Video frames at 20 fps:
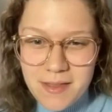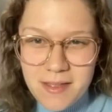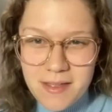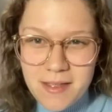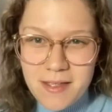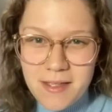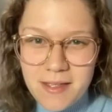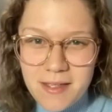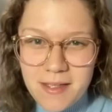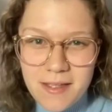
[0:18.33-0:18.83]

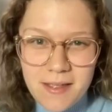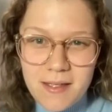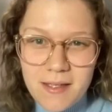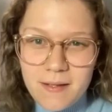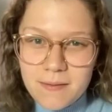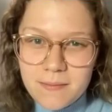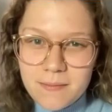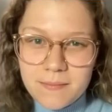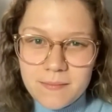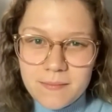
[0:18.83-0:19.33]

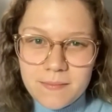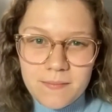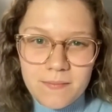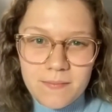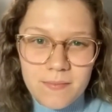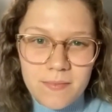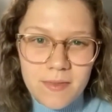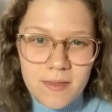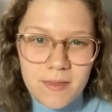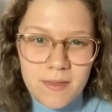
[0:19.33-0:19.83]

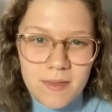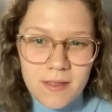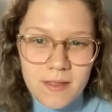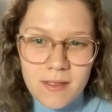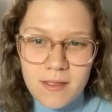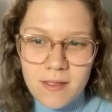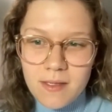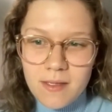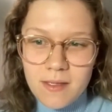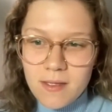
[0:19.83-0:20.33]

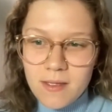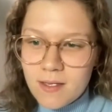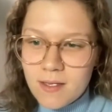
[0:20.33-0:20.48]
No one is speaking in this clip.